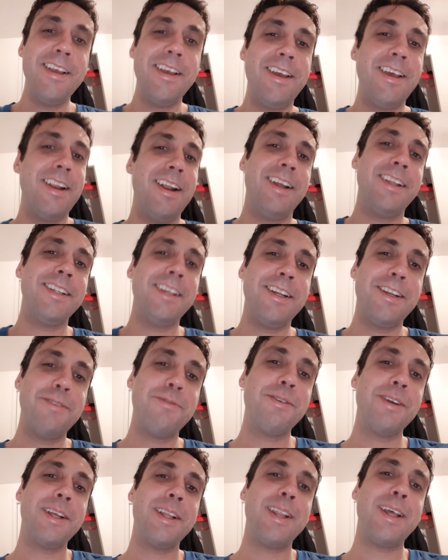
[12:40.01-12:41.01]
And I didn't
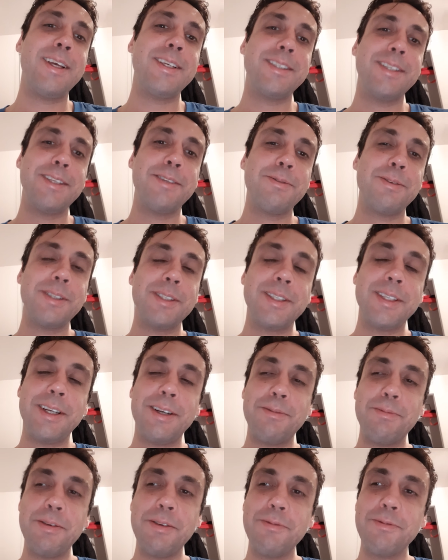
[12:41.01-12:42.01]
realize it was
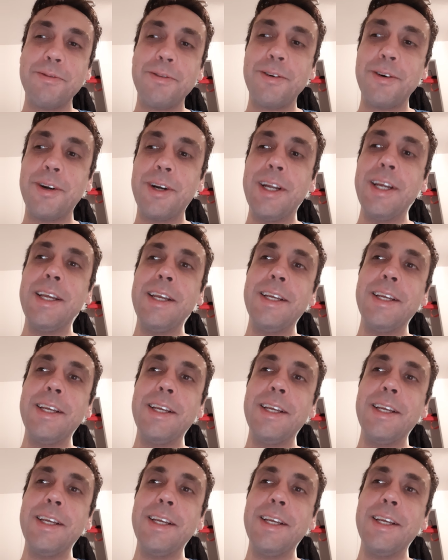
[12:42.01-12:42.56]
there before.